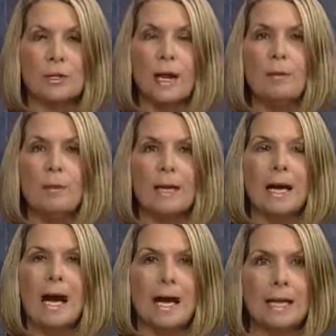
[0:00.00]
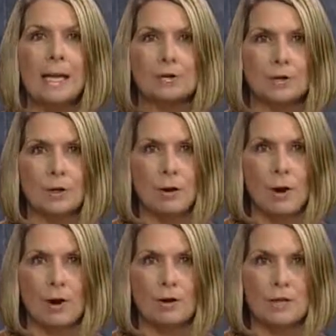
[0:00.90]
namely electric
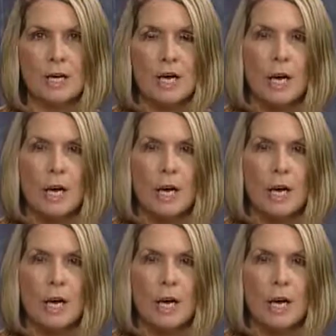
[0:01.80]
cars.